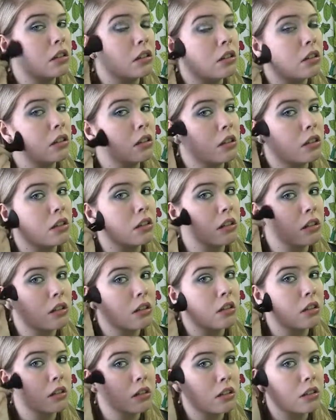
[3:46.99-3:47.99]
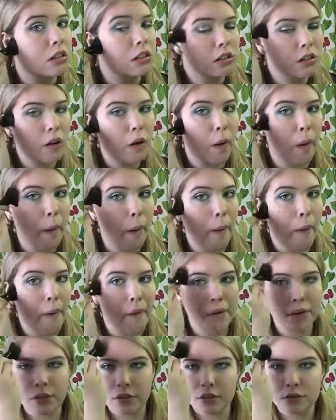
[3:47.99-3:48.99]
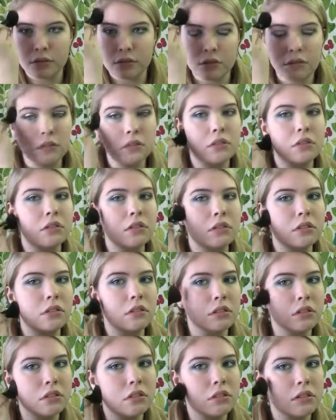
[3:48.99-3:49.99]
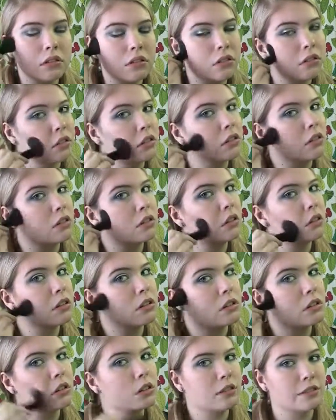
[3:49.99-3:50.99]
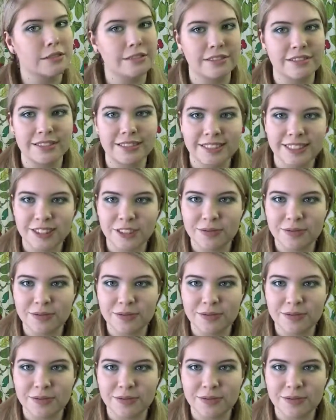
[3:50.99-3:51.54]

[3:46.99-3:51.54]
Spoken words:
Nothing is said.